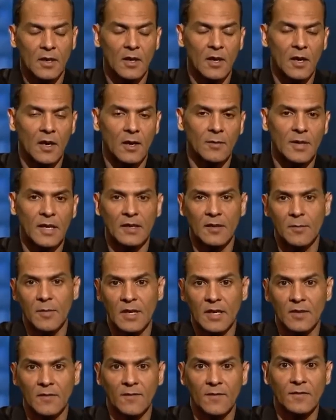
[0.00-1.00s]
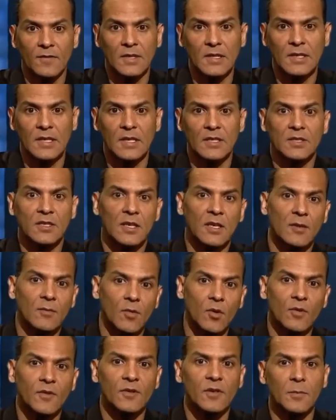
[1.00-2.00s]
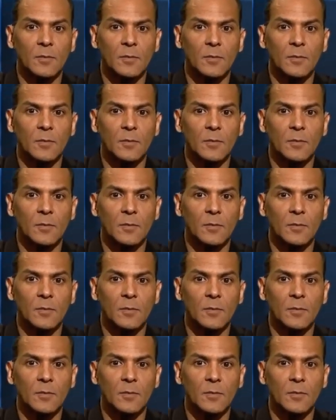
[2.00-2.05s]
Now they're making 15-inch, and most of